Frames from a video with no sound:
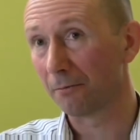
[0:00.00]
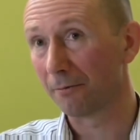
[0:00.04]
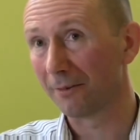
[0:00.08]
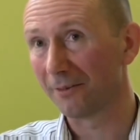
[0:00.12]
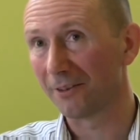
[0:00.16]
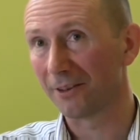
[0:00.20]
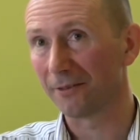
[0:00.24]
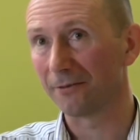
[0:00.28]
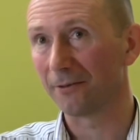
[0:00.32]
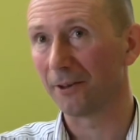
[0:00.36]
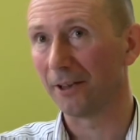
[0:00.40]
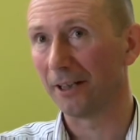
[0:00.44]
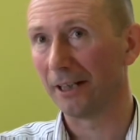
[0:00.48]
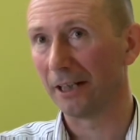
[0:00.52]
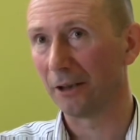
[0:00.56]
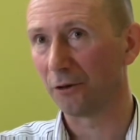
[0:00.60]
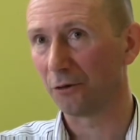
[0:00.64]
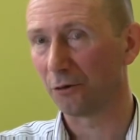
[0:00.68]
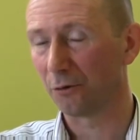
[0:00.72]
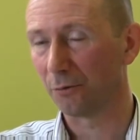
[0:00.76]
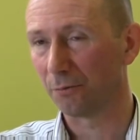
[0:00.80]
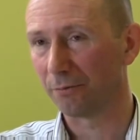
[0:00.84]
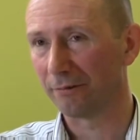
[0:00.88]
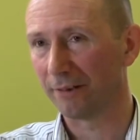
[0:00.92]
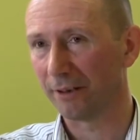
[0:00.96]
with the
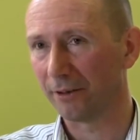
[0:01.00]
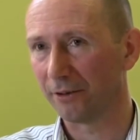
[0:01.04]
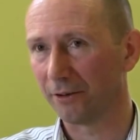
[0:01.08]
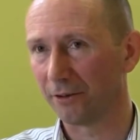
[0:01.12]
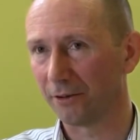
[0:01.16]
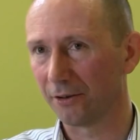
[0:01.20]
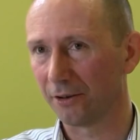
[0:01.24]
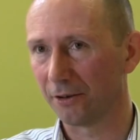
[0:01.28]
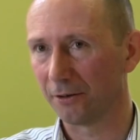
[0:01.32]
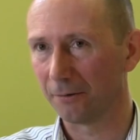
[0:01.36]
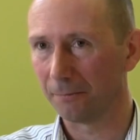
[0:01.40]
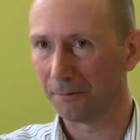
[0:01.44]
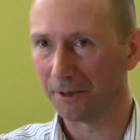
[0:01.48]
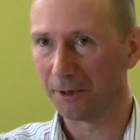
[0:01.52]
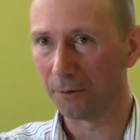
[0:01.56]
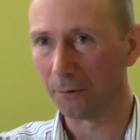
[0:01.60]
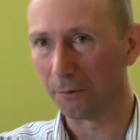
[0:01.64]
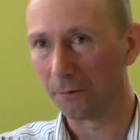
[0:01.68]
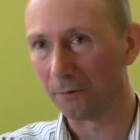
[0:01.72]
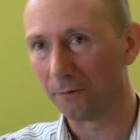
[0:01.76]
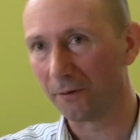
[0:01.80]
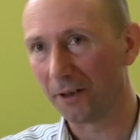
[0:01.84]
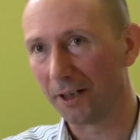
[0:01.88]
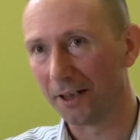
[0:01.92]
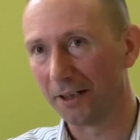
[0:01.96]
financial pressures that we all
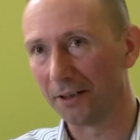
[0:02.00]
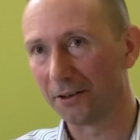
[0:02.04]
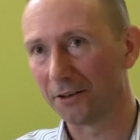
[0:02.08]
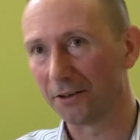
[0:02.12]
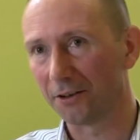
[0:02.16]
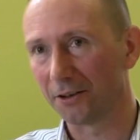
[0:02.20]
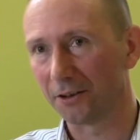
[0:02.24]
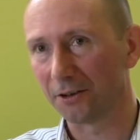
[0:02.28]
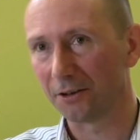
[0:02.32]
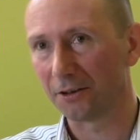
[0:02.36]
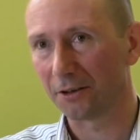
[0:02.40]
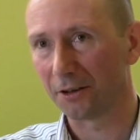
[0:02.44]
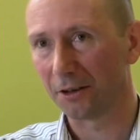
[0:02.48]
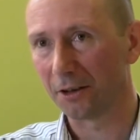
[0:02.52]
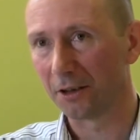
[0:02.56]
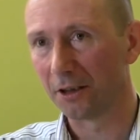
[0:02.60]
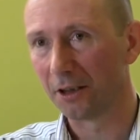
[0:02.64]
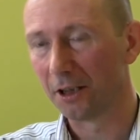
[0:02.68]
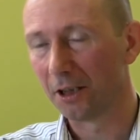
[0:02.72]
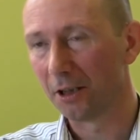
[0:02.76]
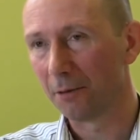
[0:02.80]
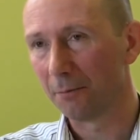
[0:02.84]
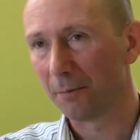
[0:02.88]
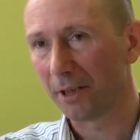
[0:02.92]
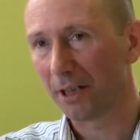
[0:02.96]
face, is
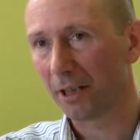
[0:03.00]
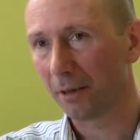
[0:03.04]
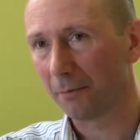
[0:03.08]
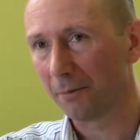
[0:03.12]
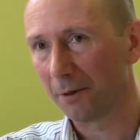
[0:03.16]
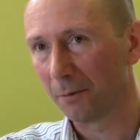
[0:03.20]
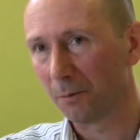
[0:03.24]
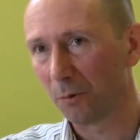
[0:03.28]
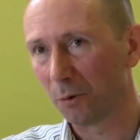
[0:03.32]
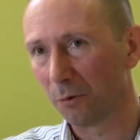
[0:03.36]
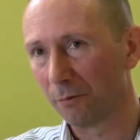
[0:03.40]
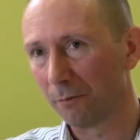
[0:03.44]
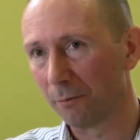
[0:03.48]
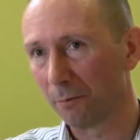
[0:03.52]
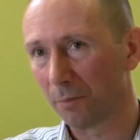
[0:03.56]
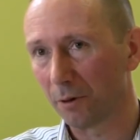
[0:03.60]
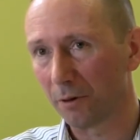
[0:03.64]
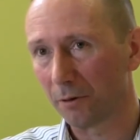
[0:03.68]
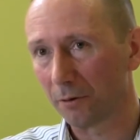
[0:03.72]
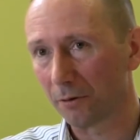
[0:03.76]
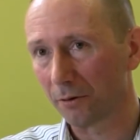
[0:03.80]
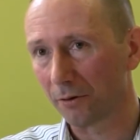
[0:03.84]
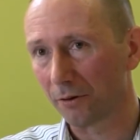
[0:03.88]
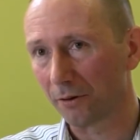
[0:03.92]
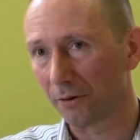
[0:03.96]
becoming more
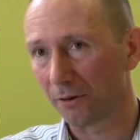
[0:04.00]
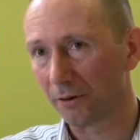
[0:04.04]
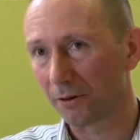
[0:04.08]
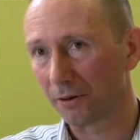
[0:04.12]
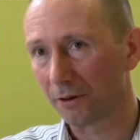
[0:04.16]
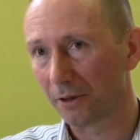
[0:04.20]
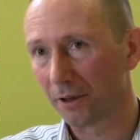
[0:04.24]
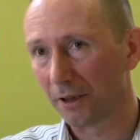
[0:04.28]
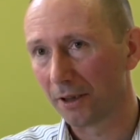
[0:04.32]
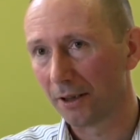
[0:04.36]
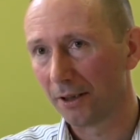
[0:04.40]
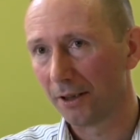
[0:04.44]
important.